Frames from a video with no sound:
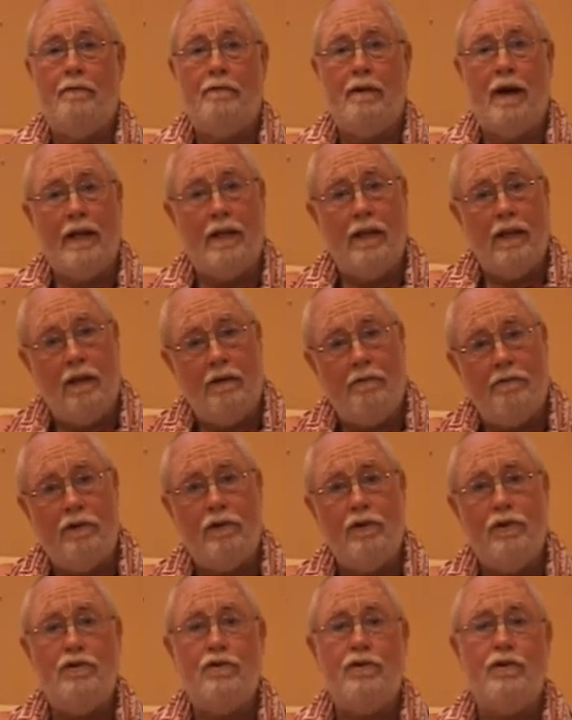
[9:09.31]
If I
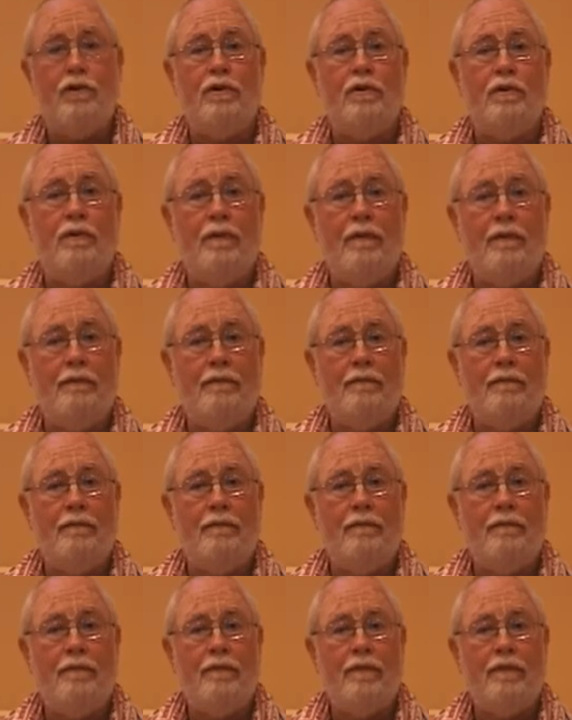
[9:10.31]
love Krishna,
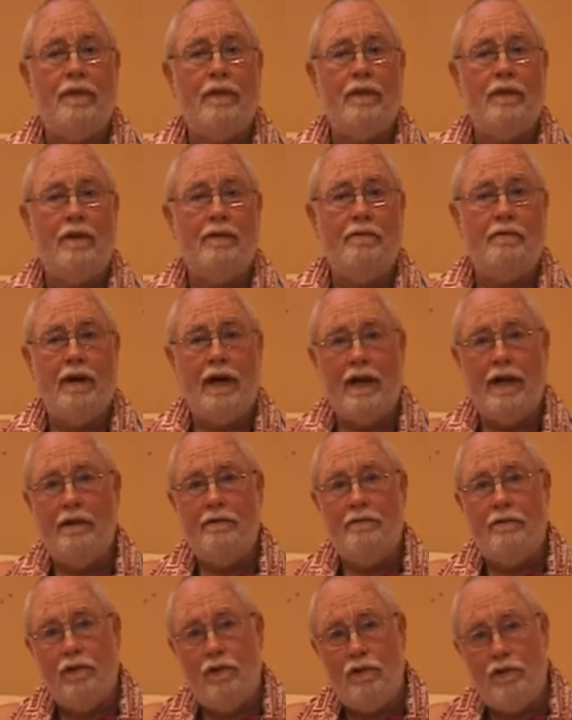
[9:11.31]
if I
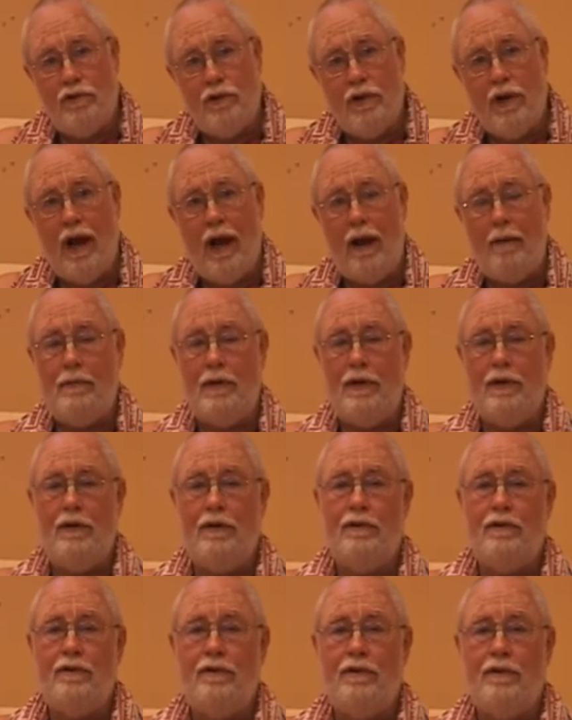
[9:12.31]
give Krishna
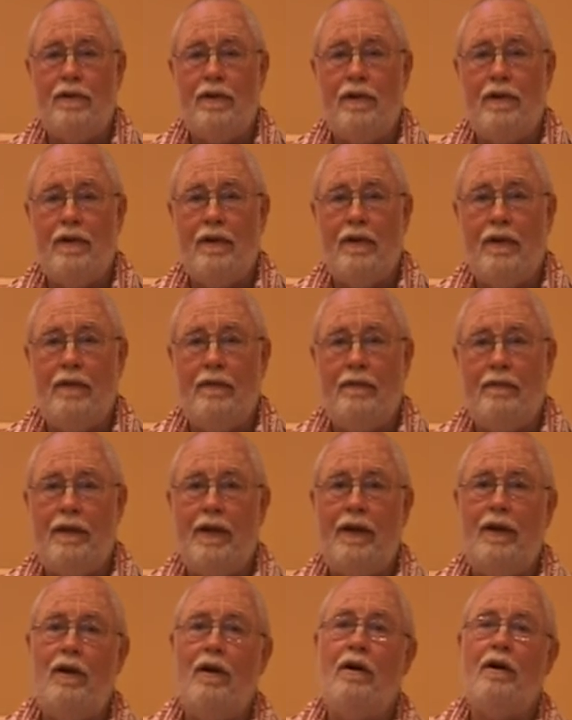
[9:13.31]
happiness,
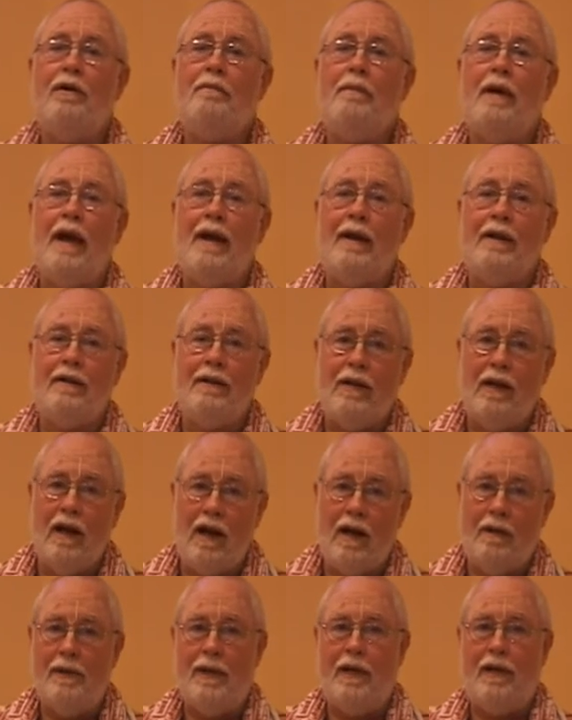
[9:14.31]
then
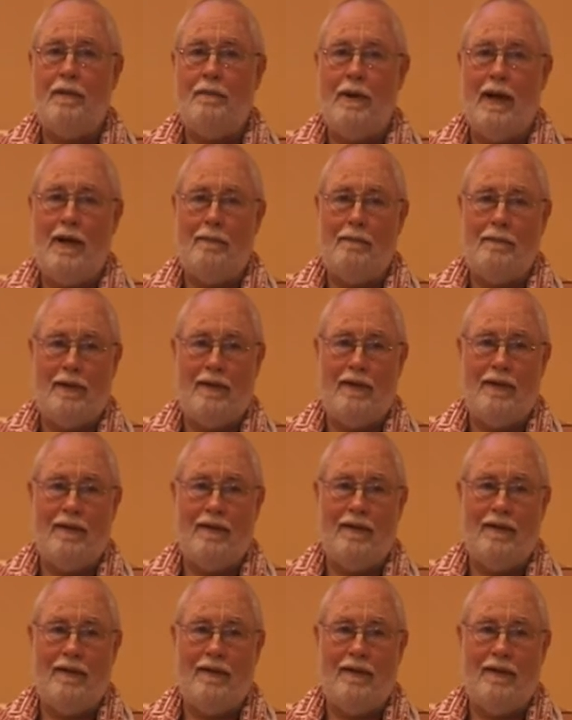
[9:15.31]
automatically I become happy.
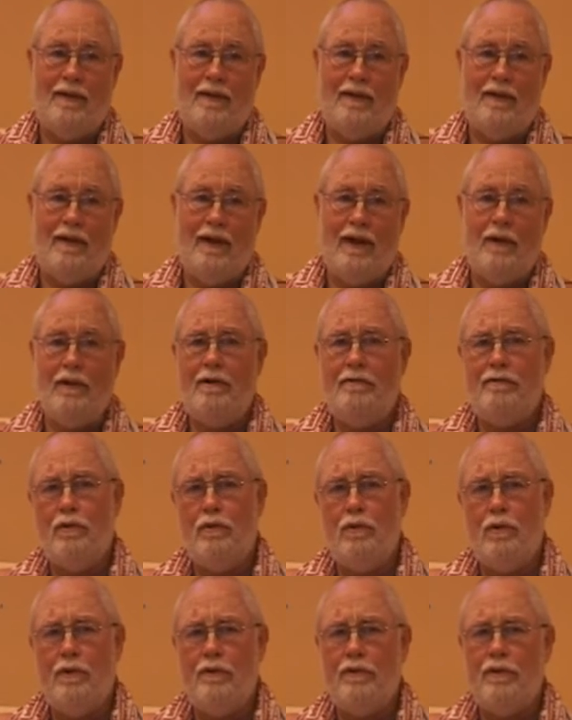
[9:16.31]
I don't
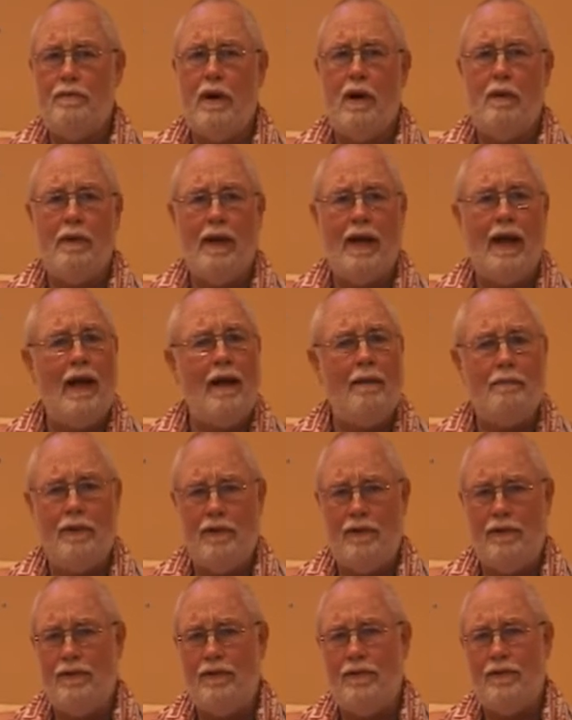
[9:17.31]
have to worry about my
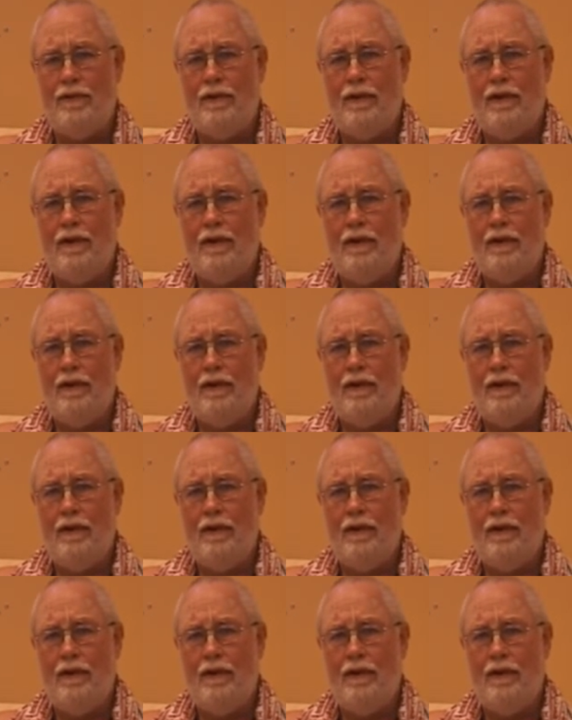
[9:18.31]
happiness.